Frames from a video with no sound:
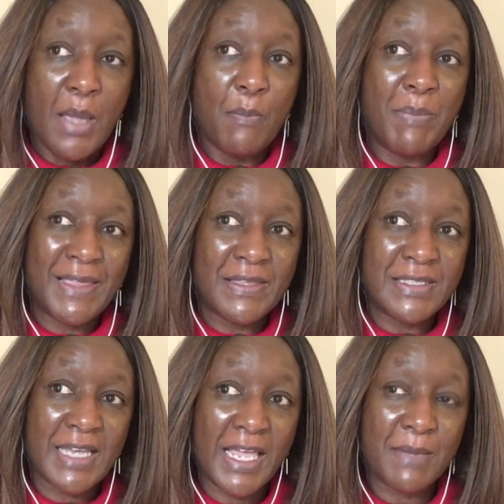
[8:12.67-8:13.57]
By the
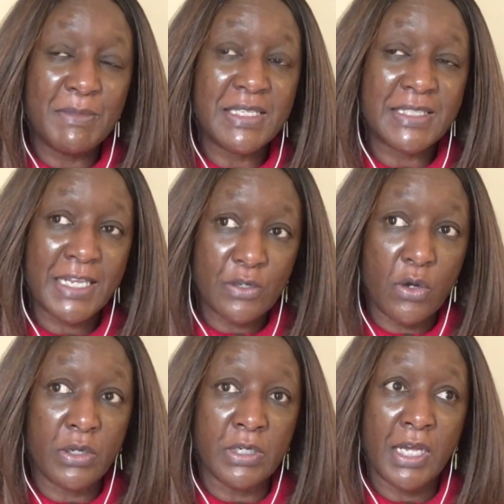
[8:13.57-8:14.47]
time they stayed
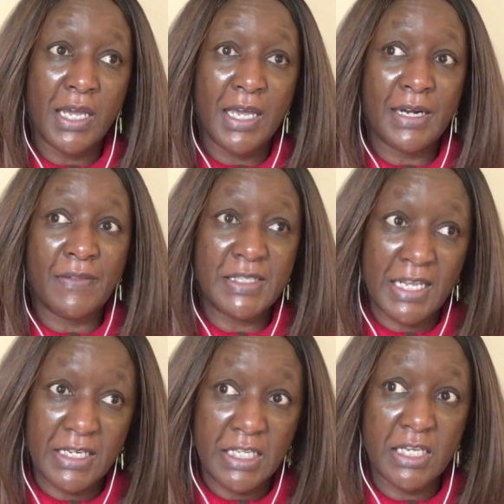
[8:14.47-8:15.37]
on another
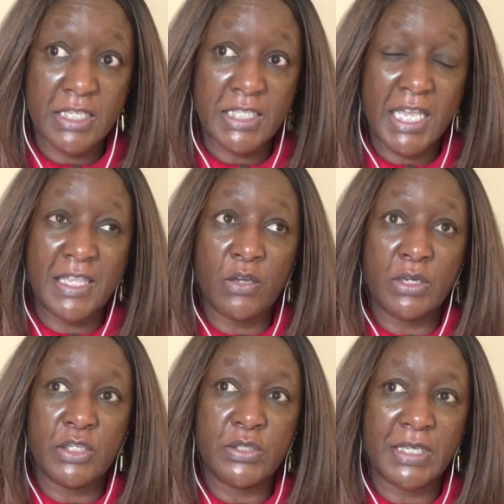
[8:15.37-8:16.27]
10 years and they
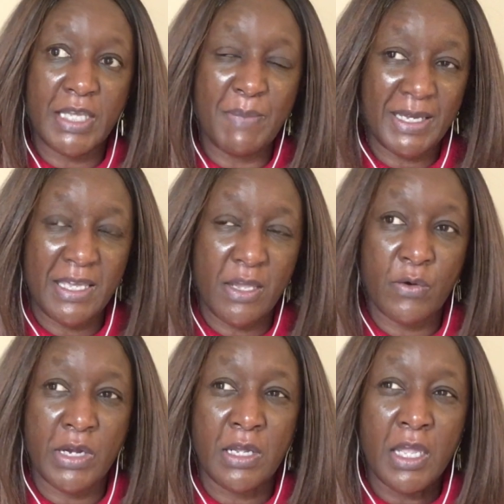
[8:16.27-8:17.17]
got into the Kibaki
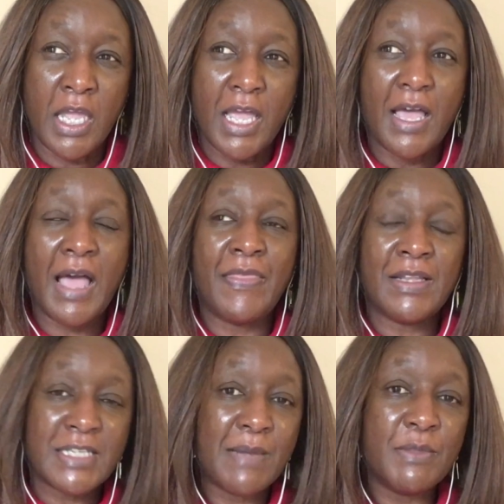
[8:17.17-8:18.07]
era, at
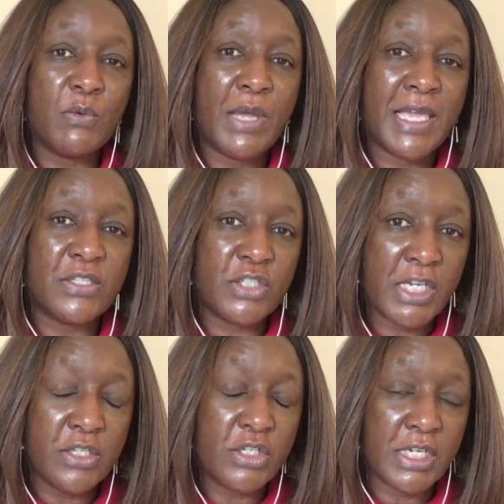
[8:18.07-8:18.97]
that time they were
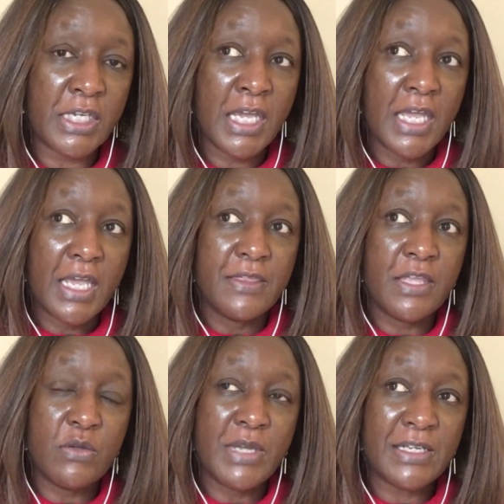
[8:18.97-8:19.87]
exchanging,
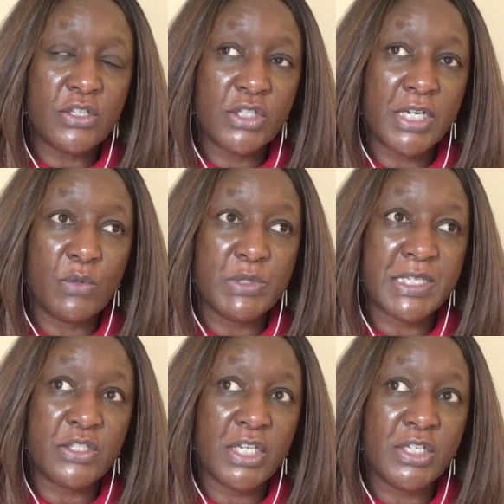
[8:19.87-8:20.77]
the Uganda shilling was
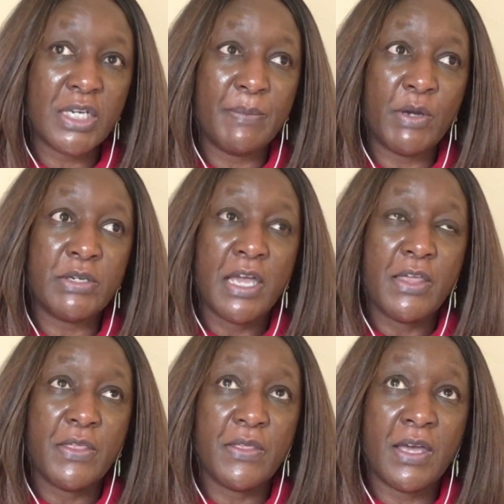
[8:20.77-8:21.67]
exchanging about
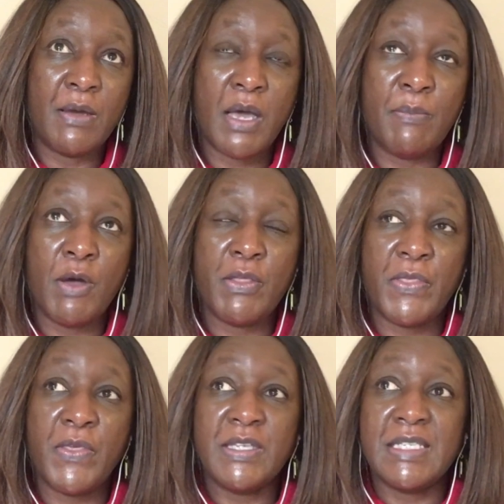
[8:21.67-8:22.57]

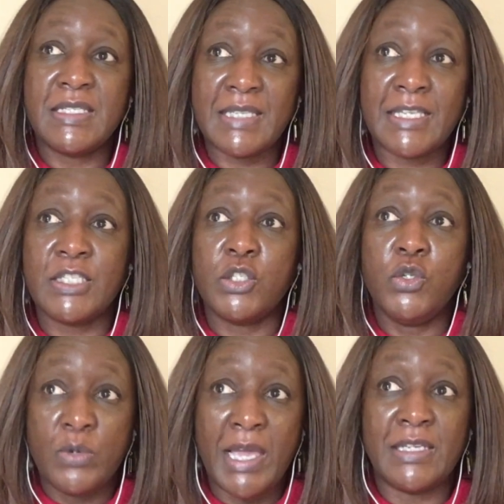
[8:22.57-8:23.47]
36
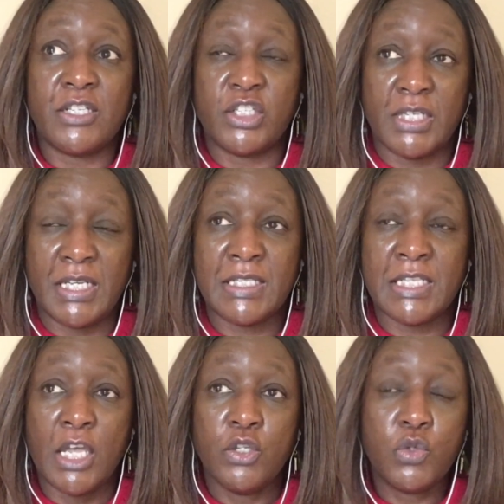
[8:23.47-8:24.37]
Uganda shillings
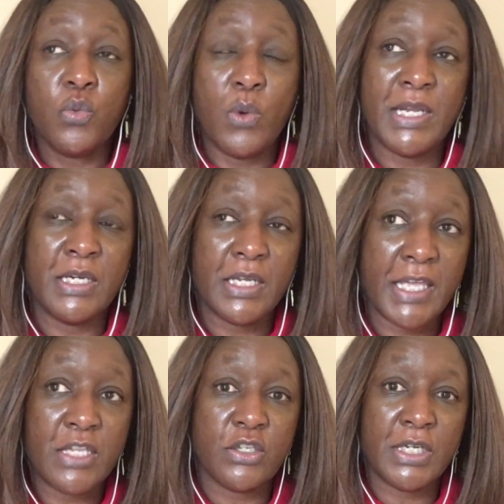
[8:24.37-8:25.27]
to one
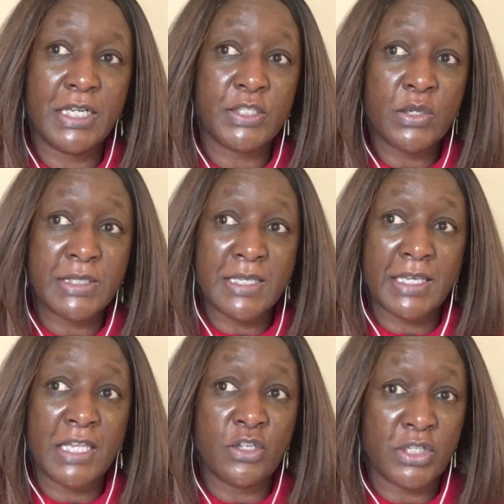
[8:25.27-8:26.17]
Kenya shilling. So you see, the
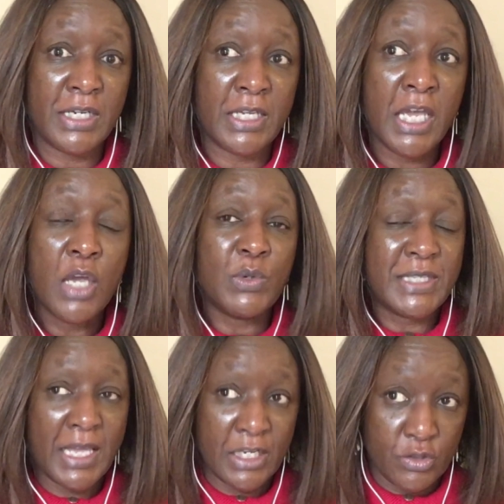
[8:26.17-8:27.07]
Kenya shilling was
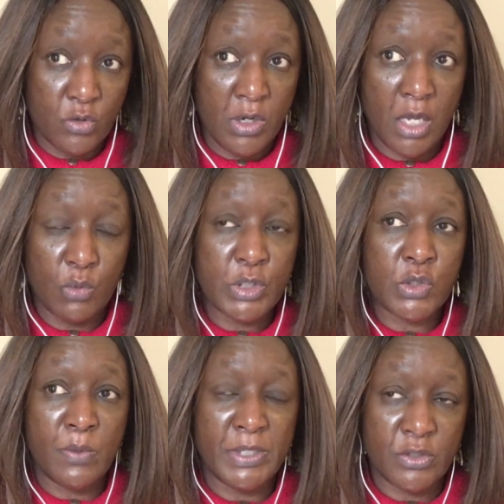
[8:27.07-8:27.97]
getting stronger, was
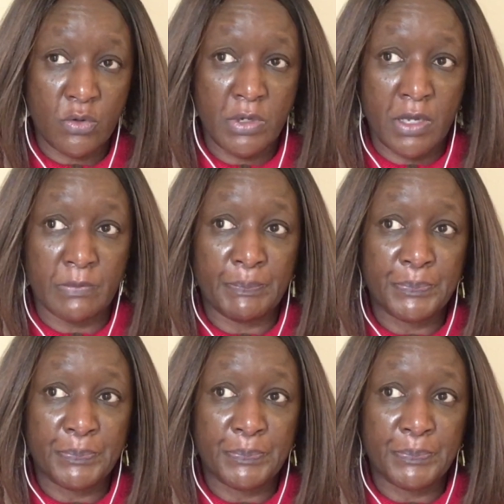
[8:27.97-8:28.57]
so much stronger.